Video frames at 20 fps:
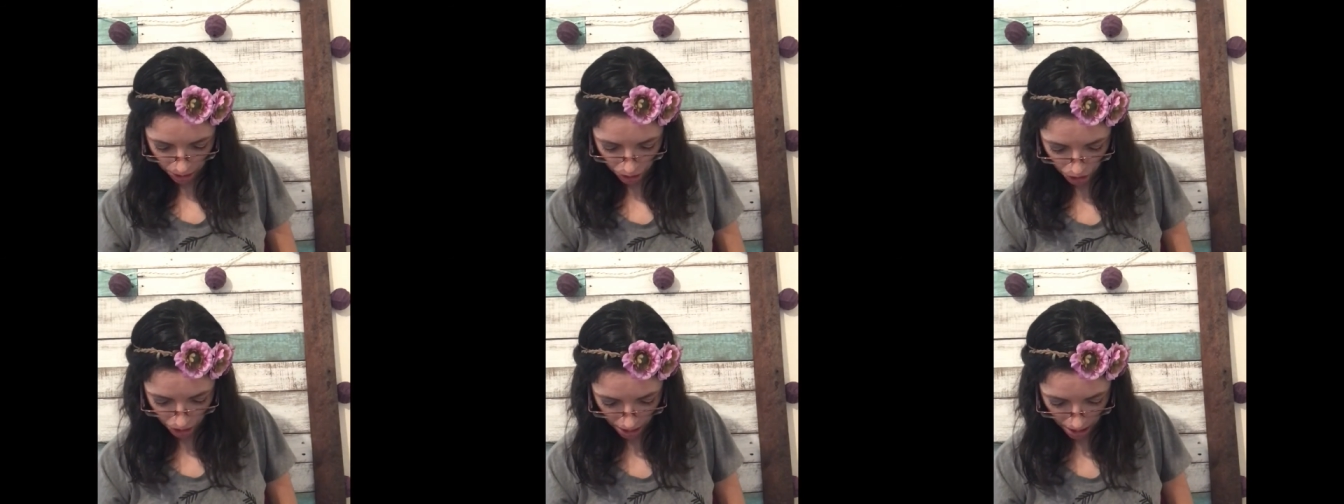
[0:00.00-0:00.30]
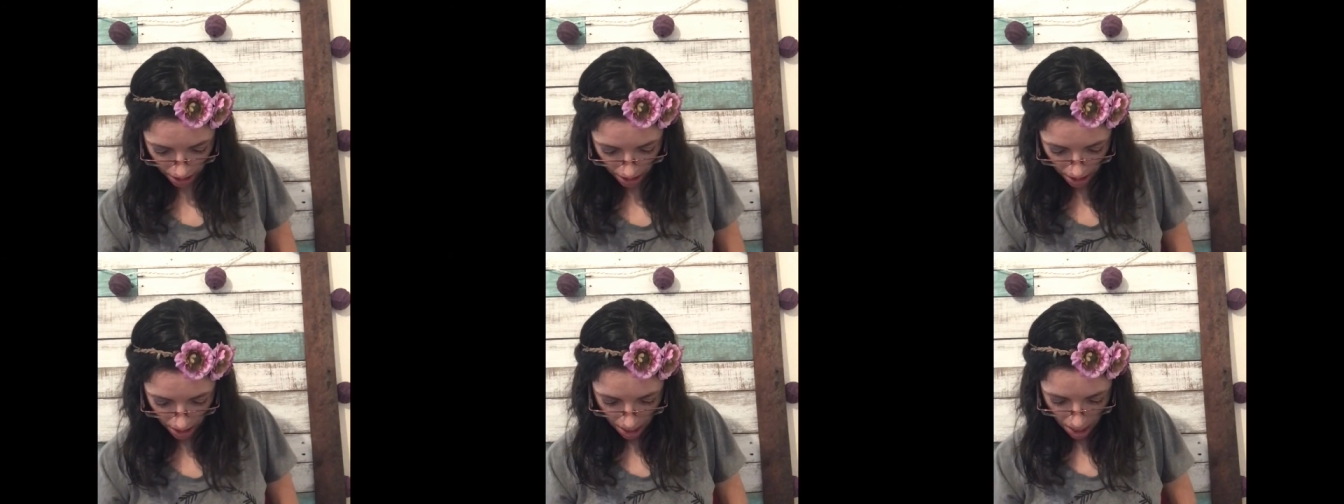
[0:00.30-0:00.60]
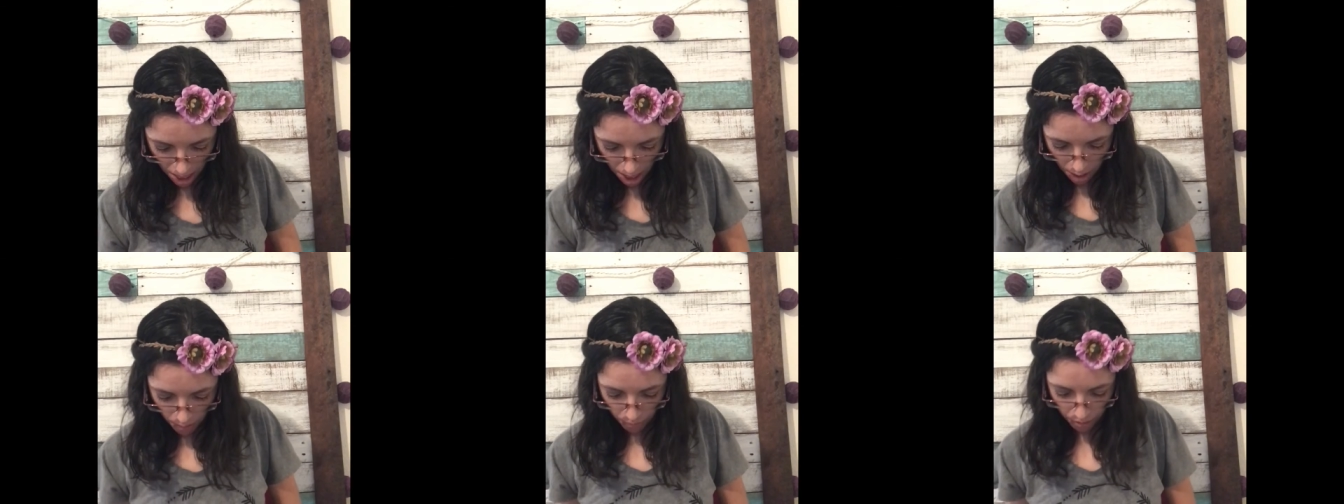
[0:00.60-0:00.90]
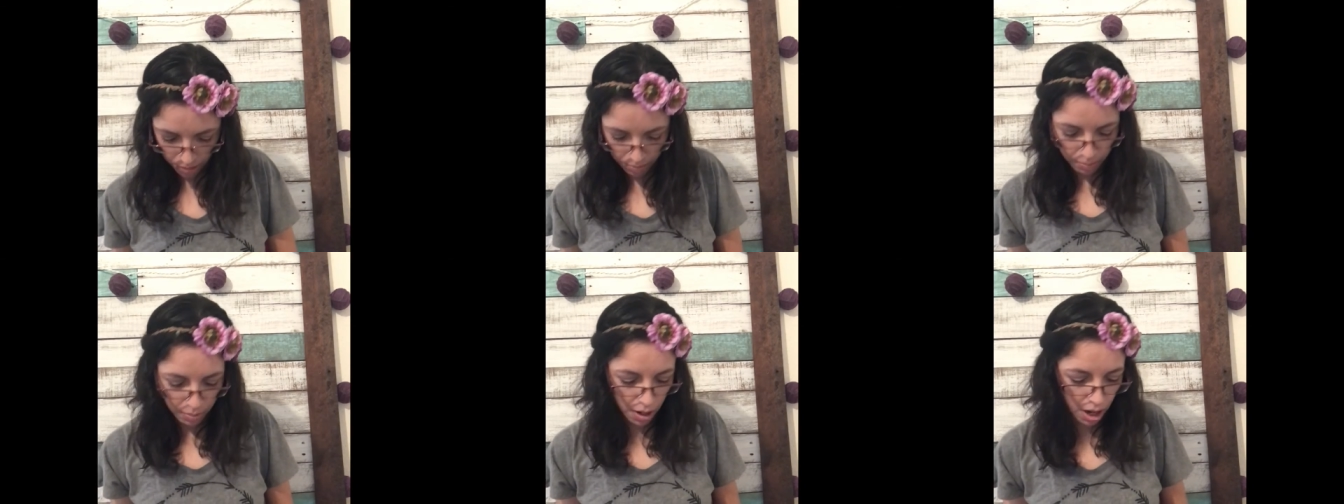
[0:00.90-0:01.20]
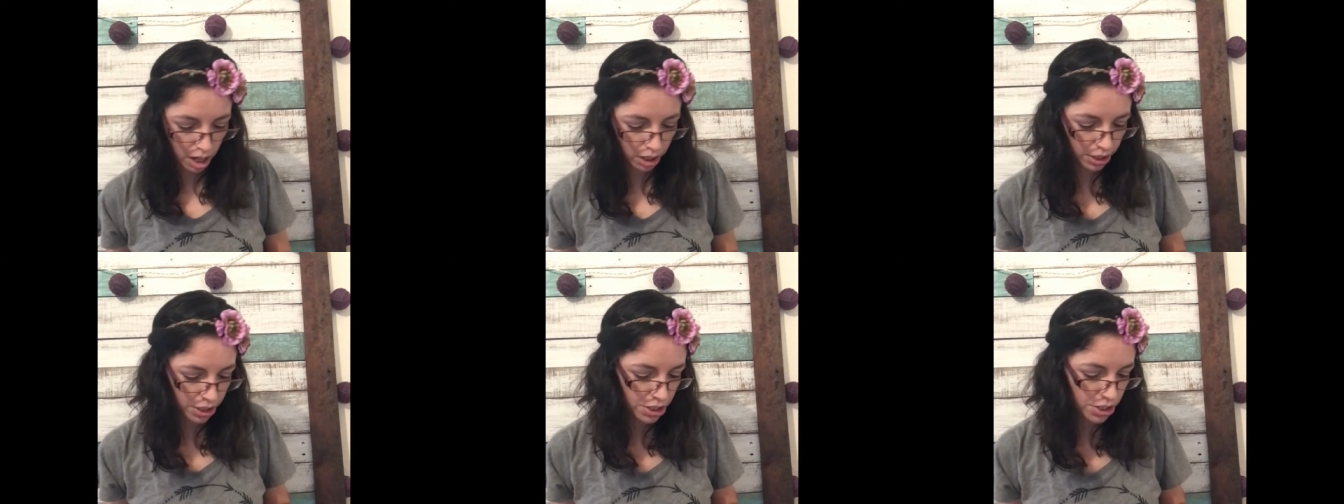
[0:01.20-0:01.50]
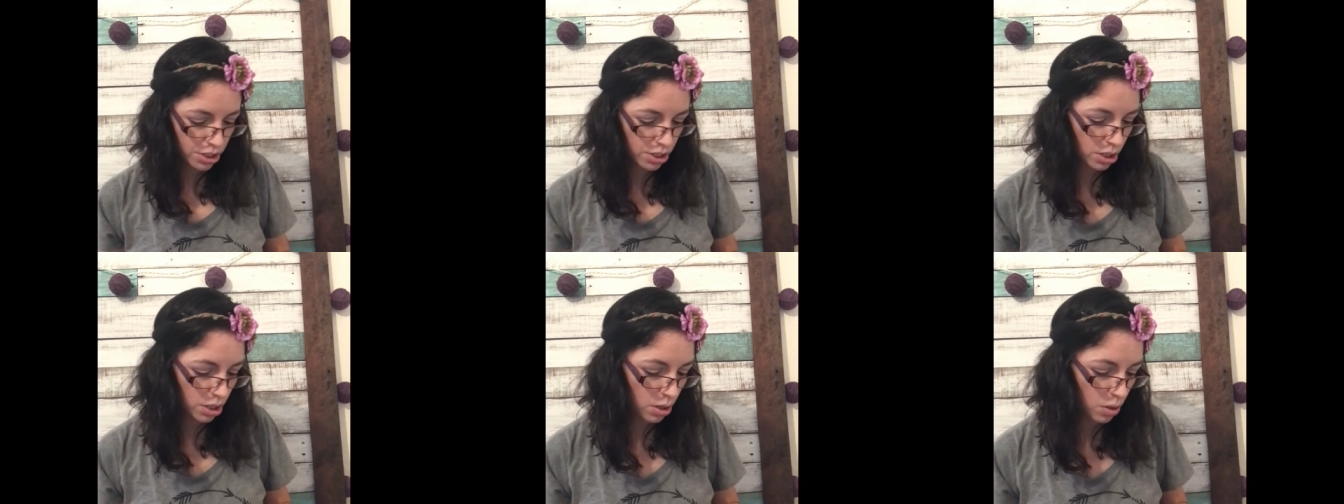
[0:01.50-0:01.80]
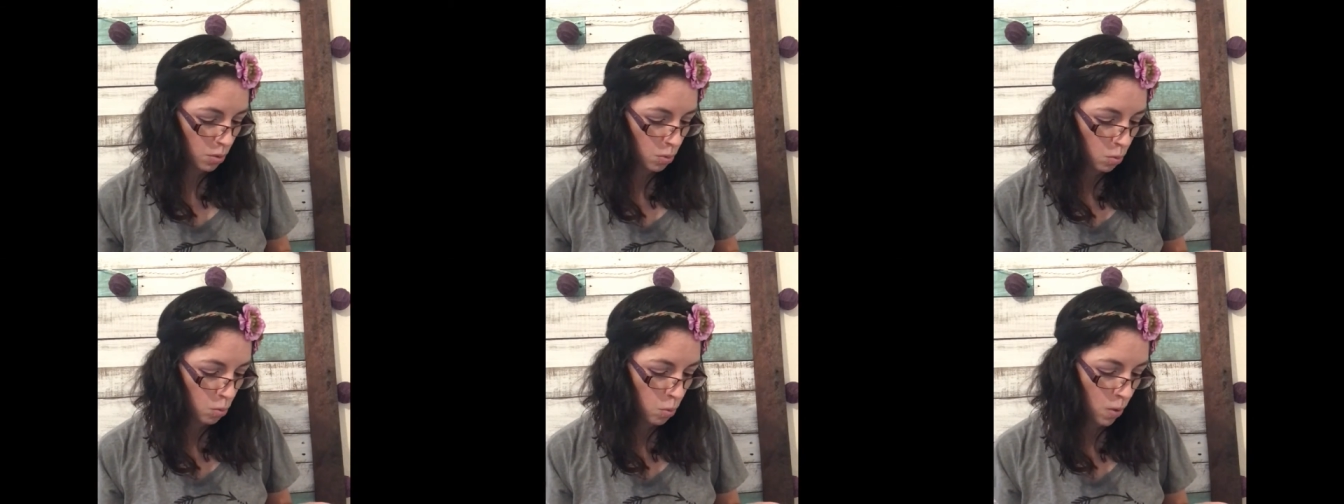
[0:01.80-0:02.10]
cheek with polished
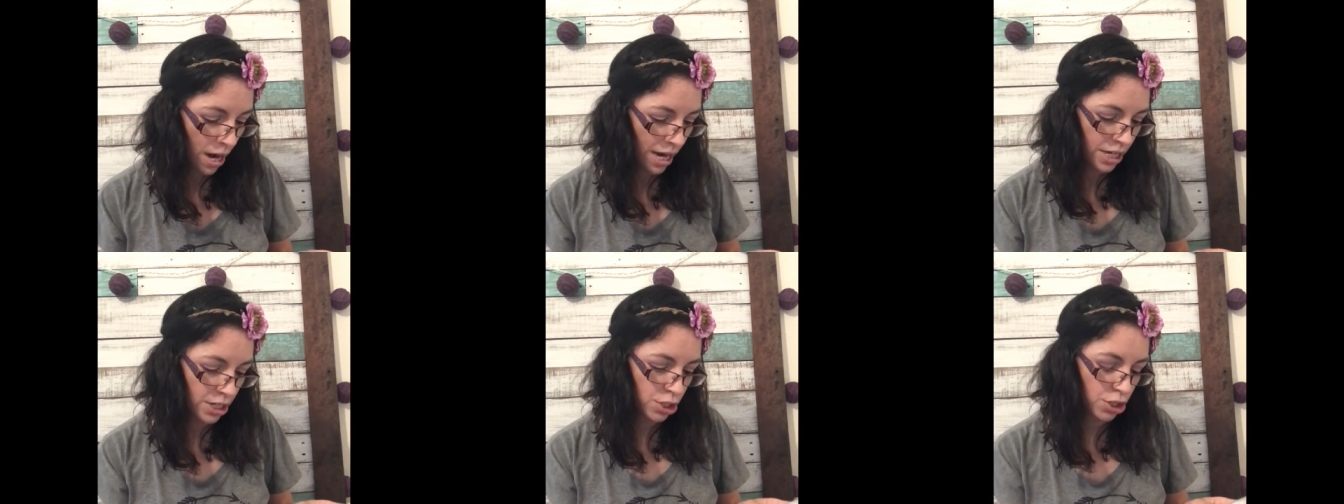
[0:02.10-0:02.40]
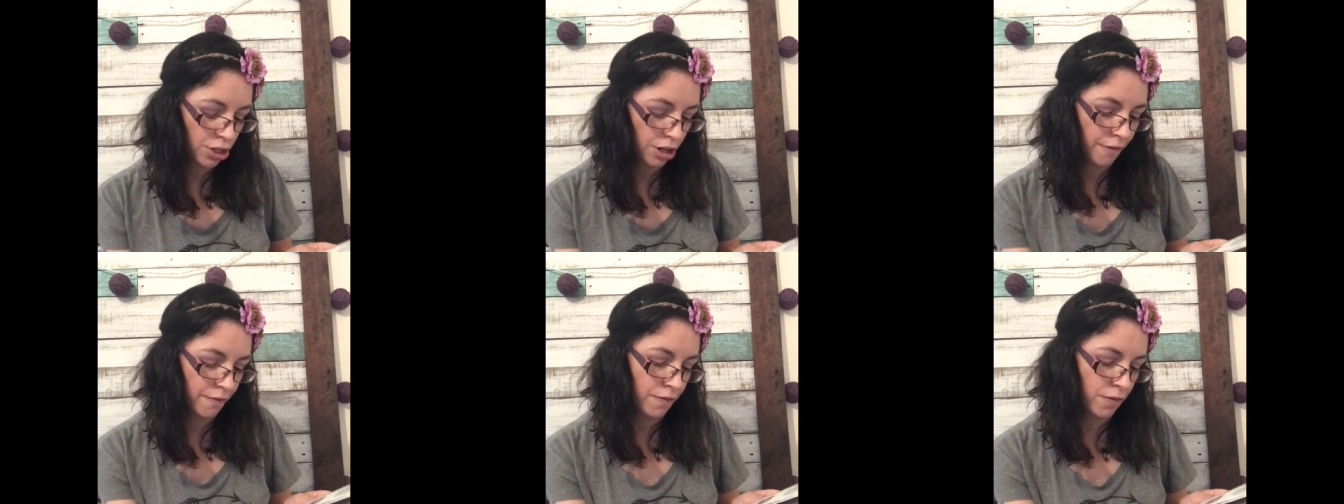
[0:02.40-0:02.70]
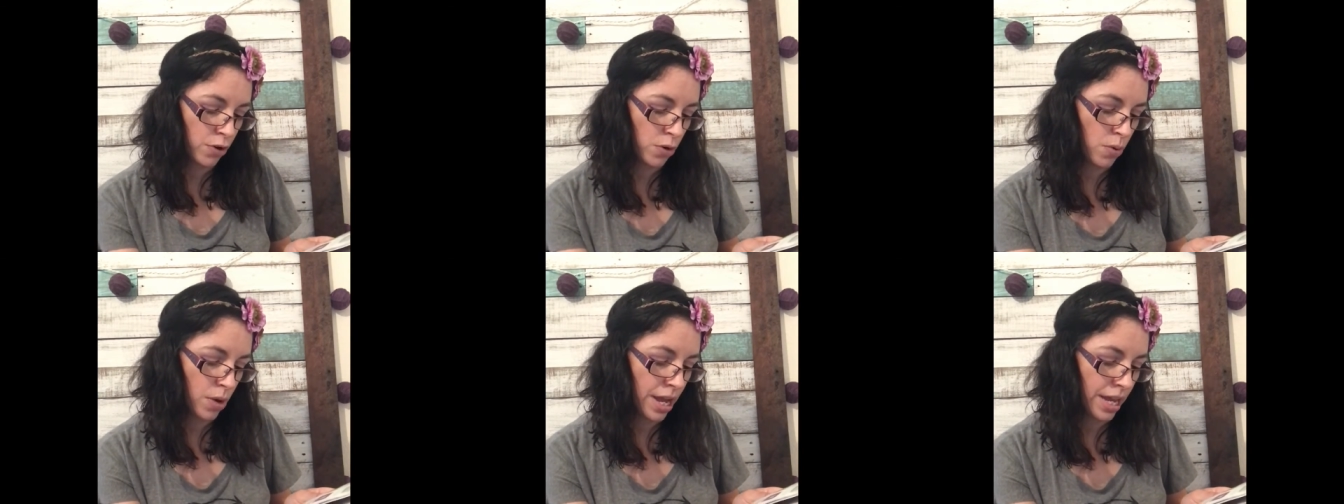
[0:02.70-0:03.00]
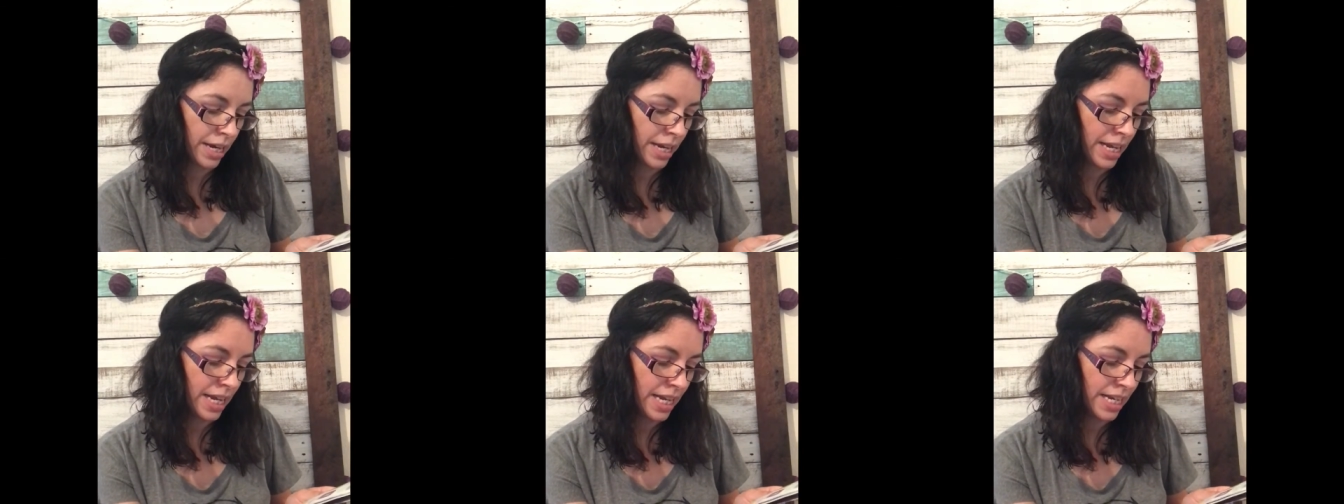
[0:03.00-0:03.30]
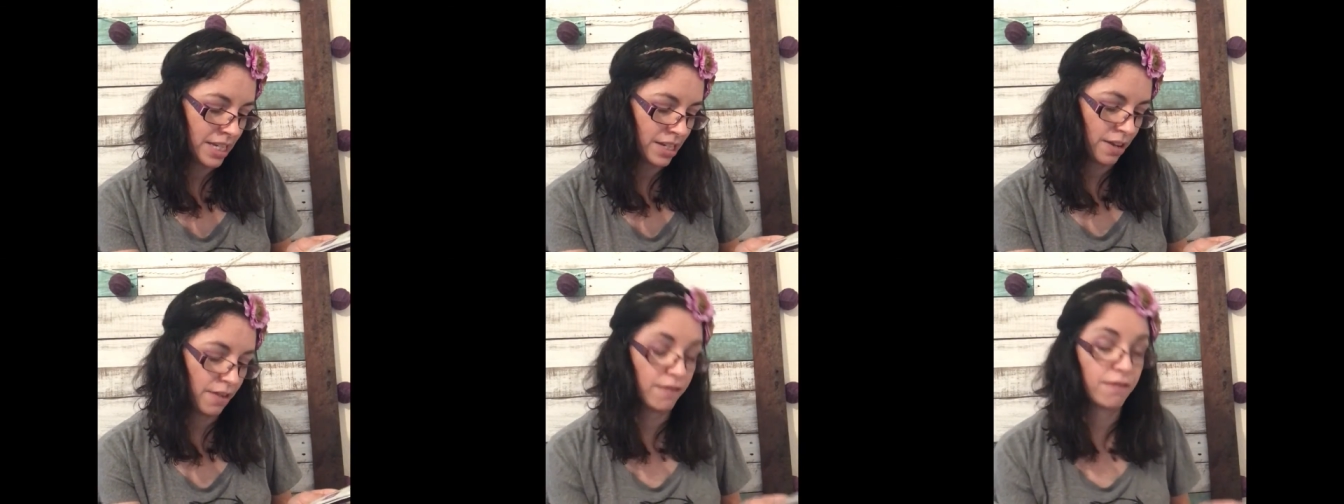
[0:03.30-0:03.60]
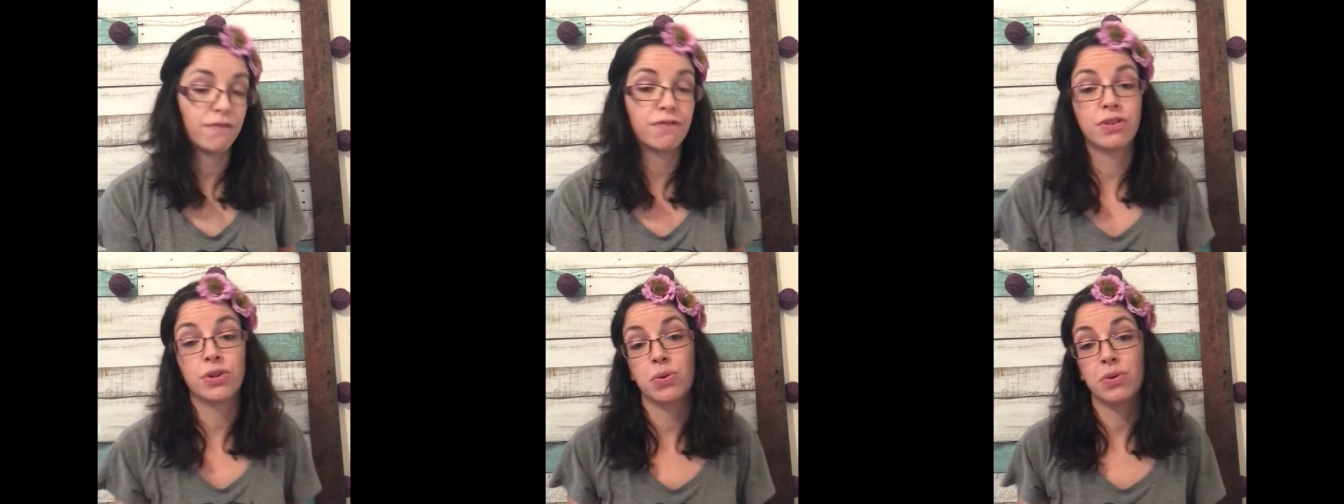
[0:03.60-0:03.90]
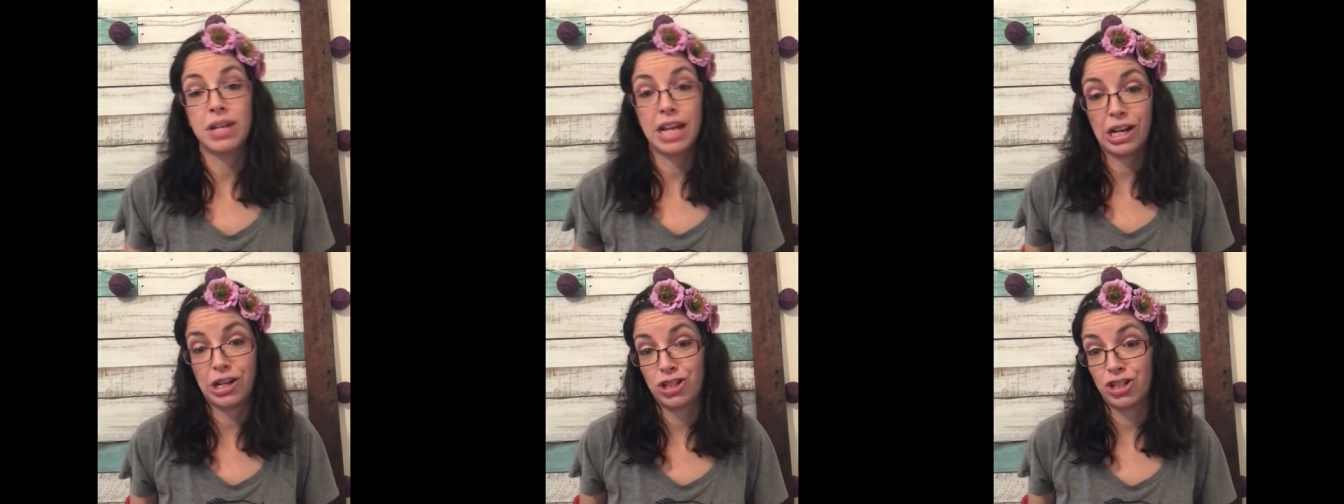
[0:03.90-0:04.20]
white grapefruit and a hint of
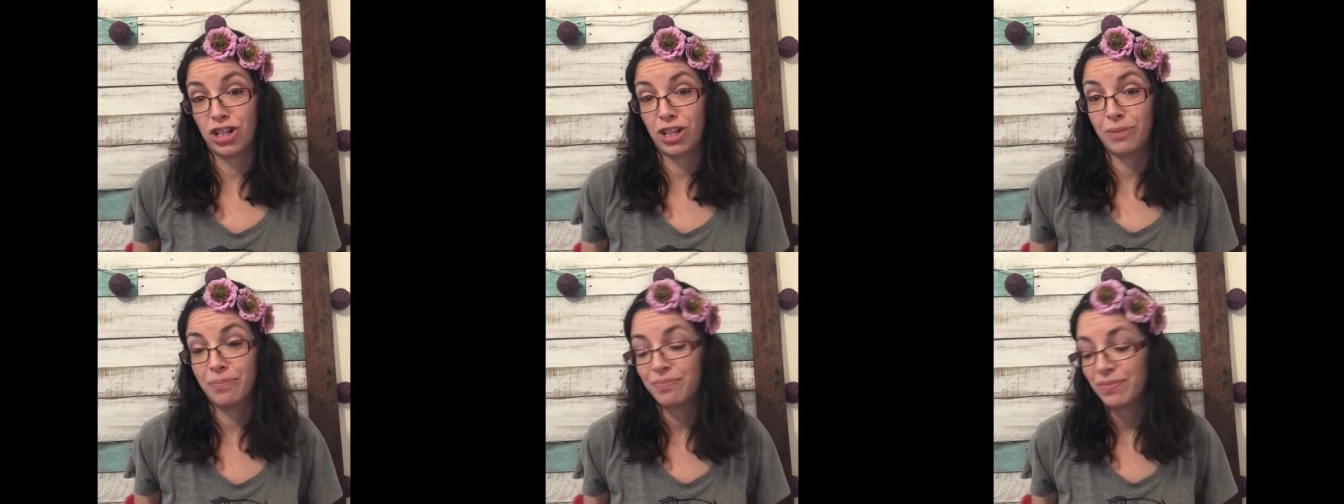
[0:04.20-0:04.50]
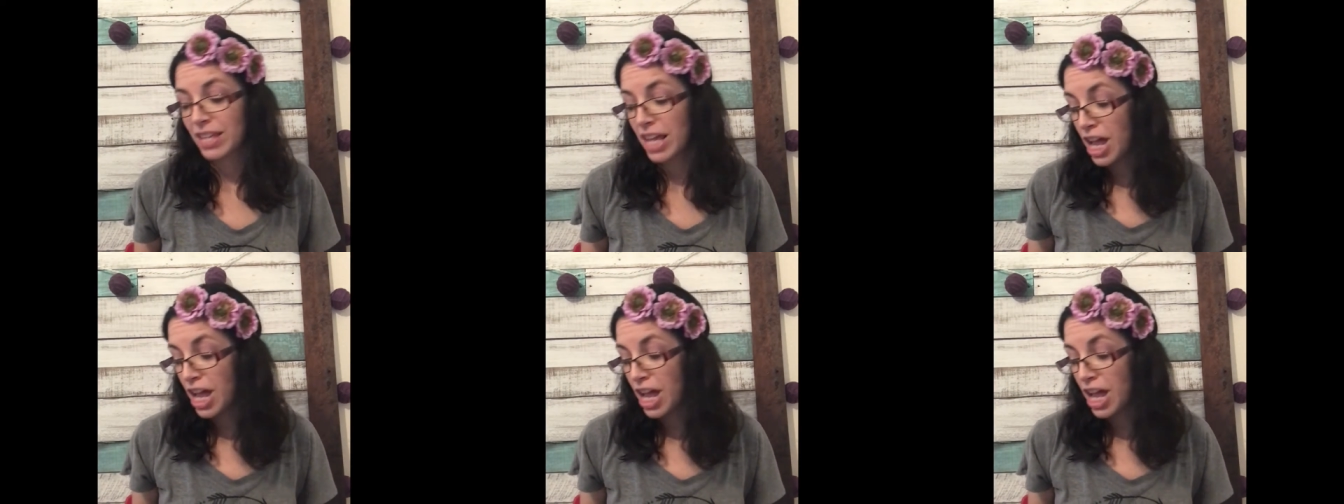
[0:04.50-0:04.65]
fruit nectar.